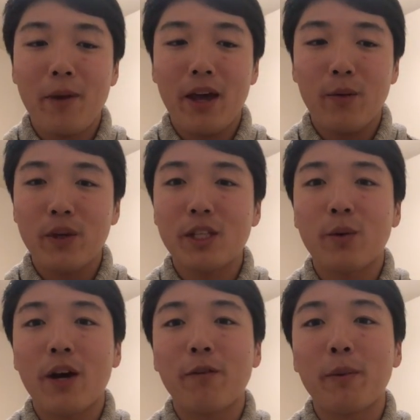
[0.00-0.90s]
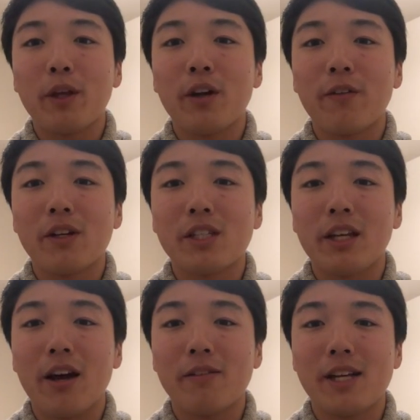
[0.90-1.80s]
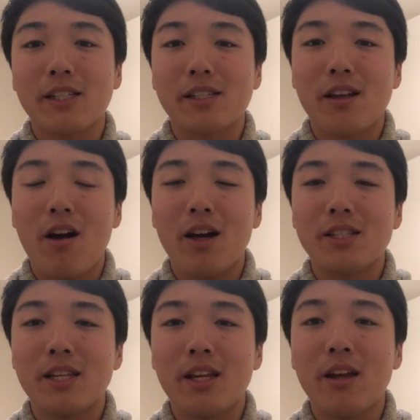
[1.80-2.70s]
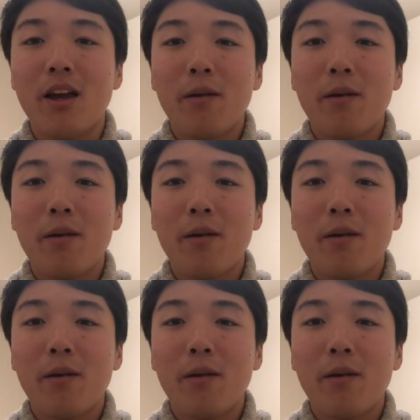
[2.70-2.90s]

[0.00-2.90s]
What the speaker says: a recent grad from the University of Texas at Austin,